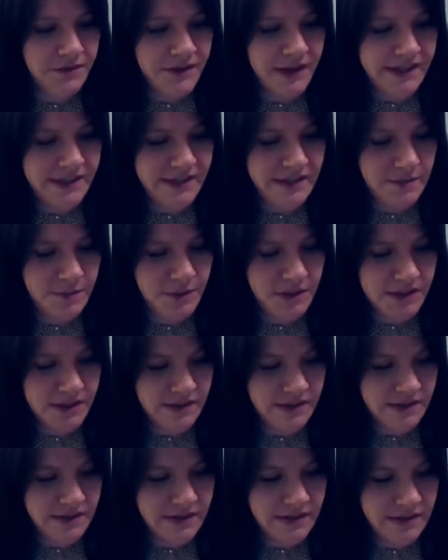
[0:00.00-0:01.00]
Faceted
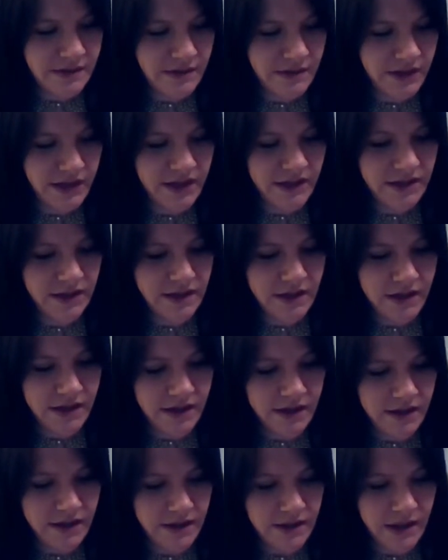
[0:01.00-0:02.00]
pieces. They're like
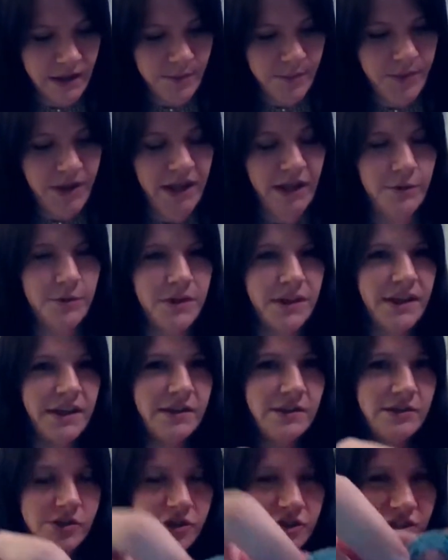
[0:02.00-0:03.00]
uh, a pink with
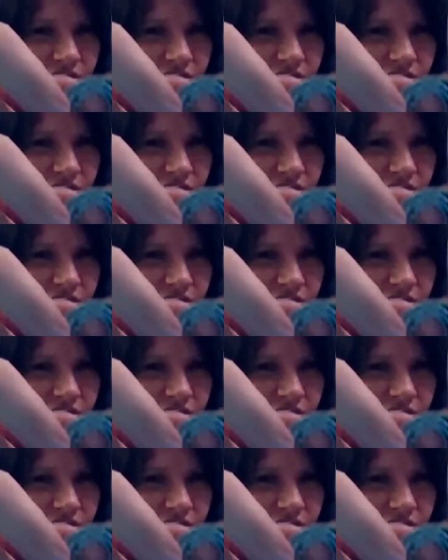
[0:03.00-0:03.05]
like a little